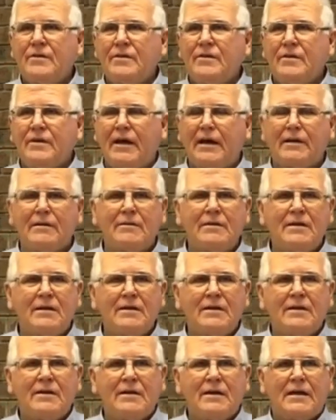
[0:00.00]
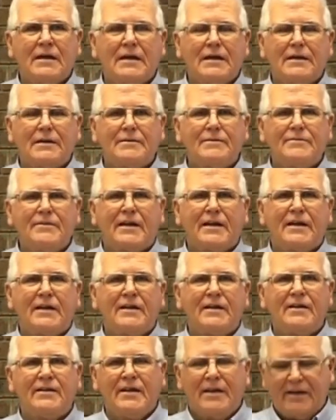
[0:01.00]
yeah, uh, that
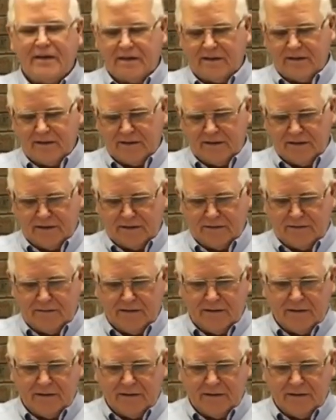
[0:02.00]
it, that it uh,